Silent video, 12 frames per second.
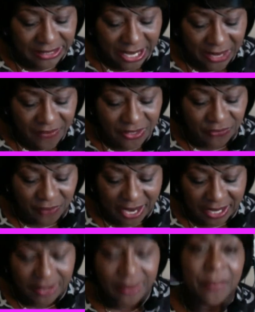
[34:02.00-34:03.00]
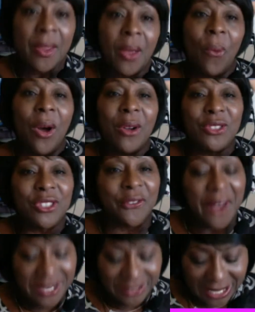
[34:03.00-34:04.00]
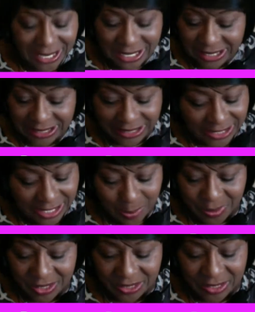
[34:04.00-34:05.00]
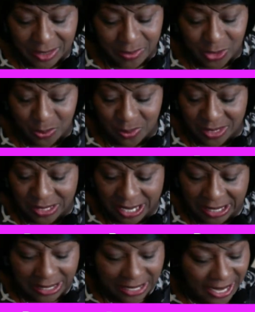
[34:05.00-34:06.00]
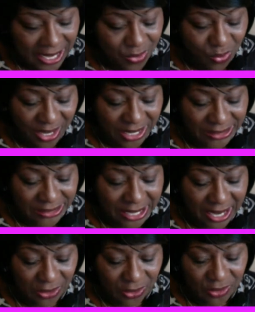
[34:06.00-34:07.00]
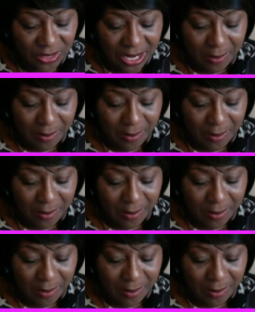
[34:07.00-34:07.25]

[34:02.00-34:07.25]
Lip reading: Davis fight. Well, Gervonta gets to keep his WBA lightweight title